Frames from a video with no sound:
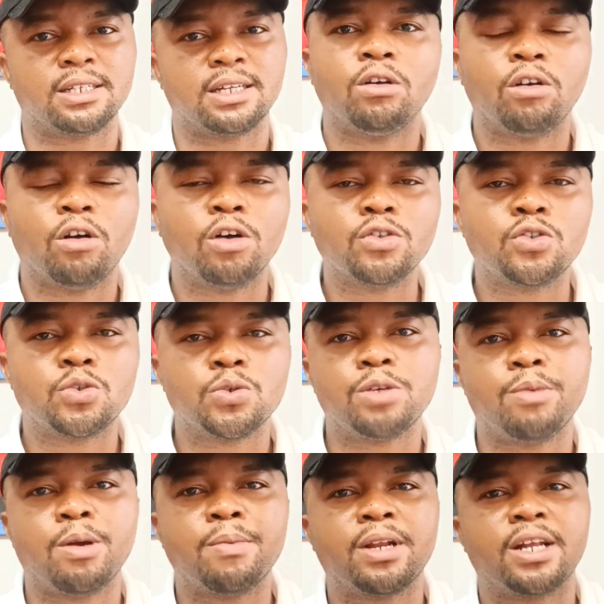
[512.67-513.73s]
Also,
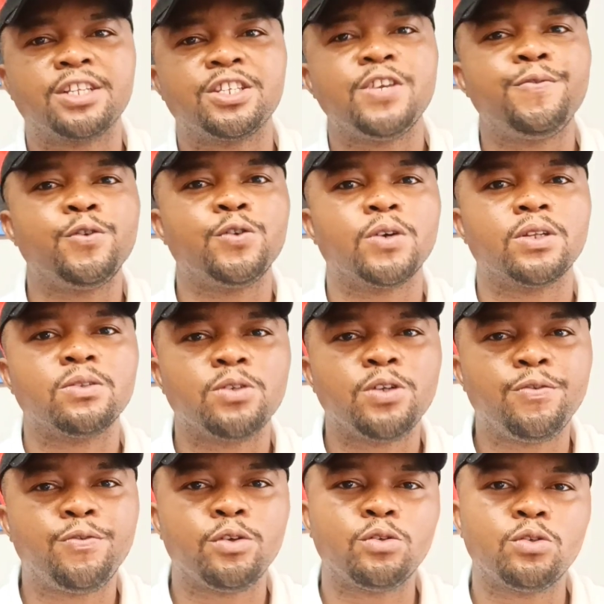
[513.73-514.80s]
remember that if
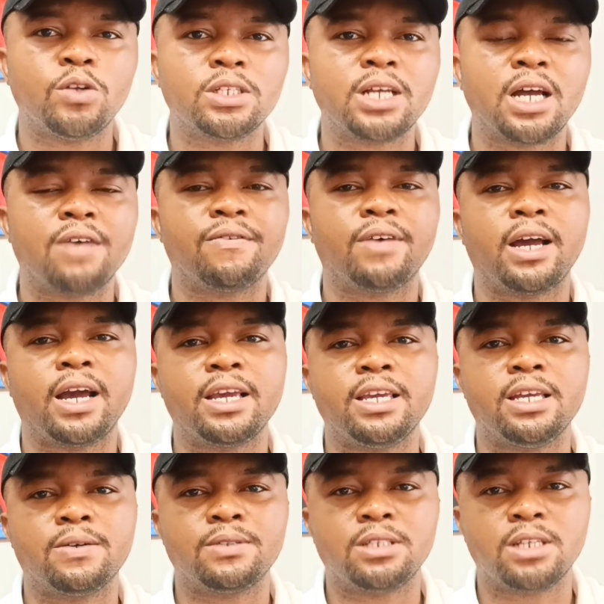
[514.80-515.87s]
you do not have
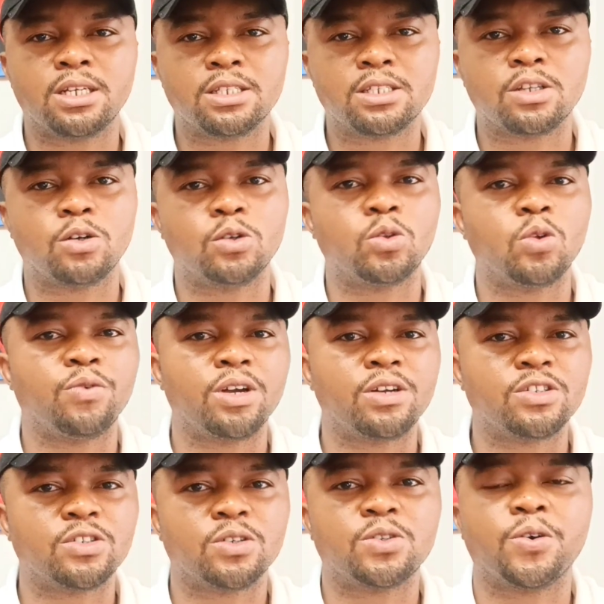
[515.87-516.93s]
IELTS or TOEFL
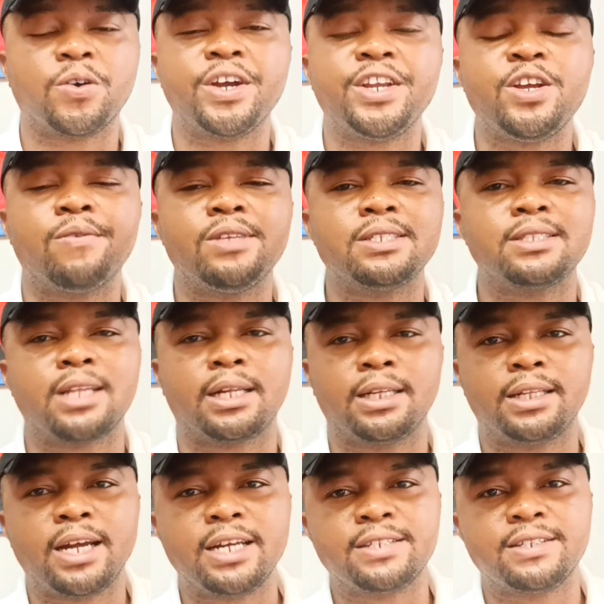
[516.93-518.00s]
results or any of these
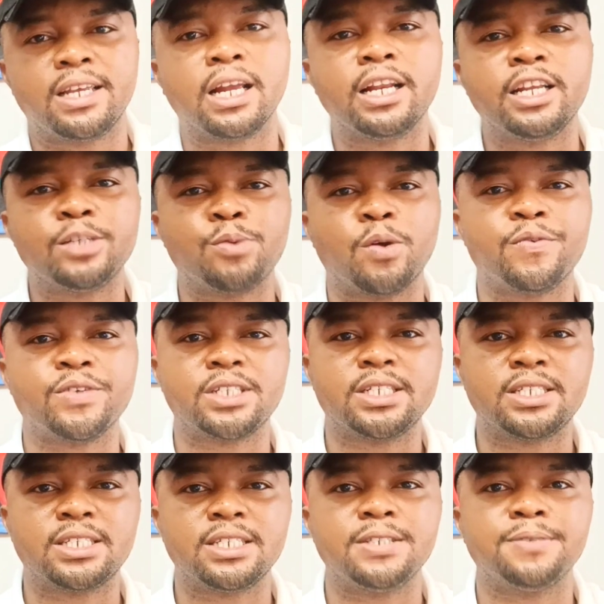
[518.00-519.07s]
standardized English
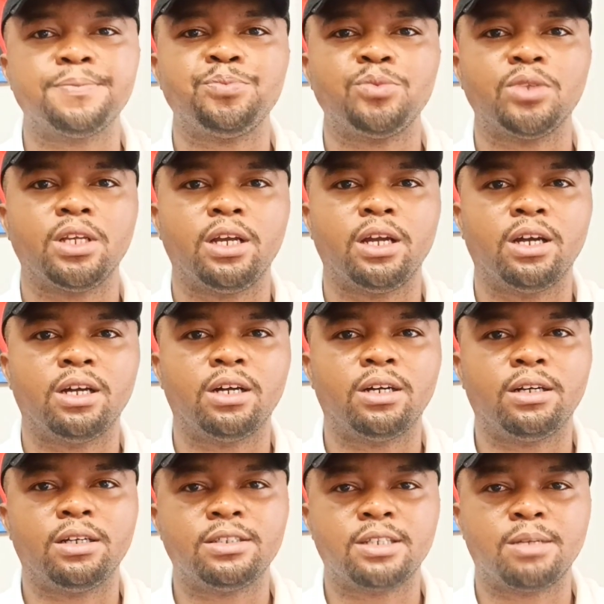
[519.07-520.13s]
proficiency
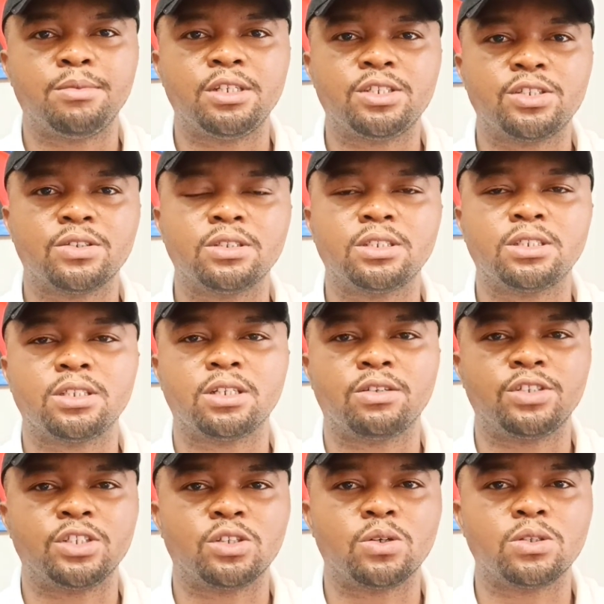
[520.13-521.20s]
examinations
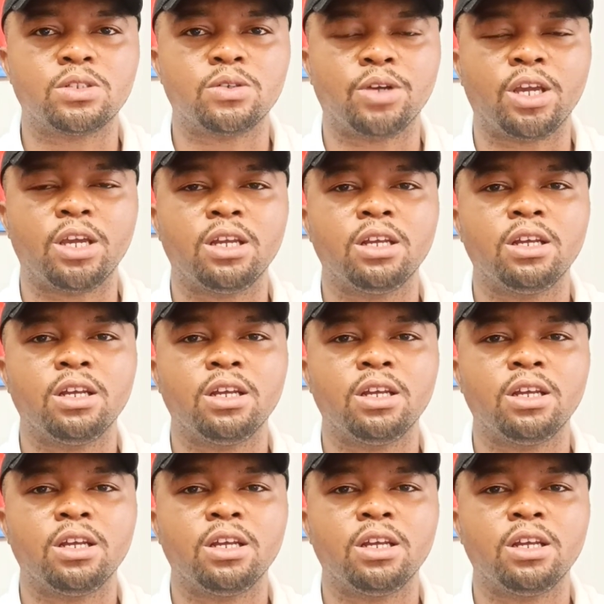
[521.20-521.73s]
results, okay,